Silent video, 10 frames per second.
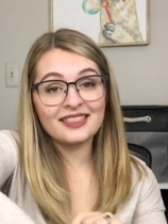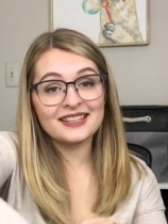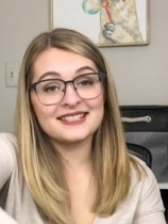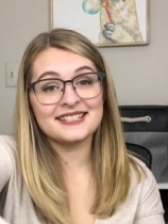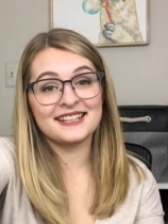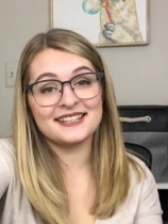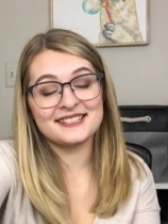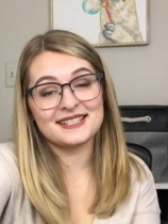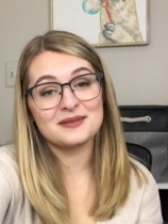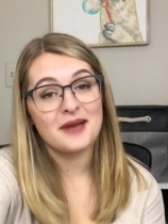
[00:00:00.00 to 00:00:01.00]
This
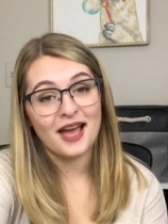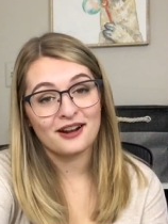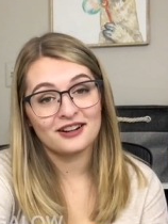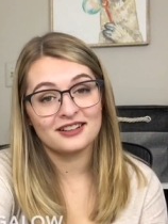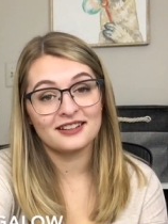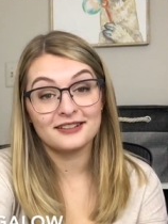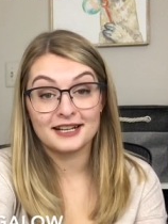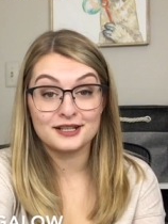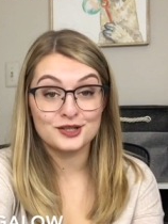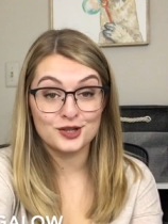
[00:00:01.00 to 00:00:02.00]
is the pattern
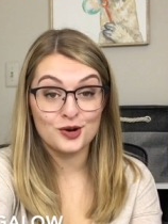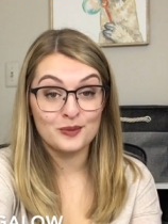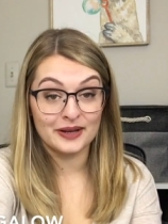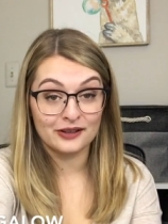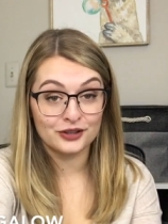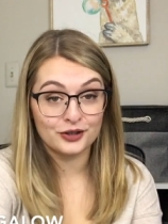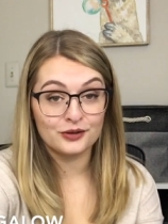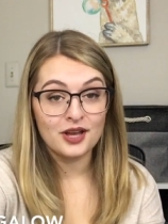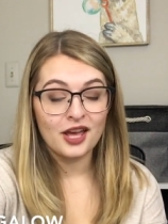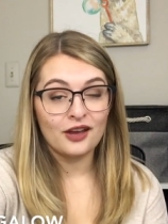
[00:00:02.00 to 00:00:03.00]
Let It Snow
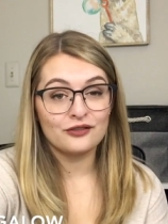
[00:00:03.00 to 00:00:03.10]
Bungalow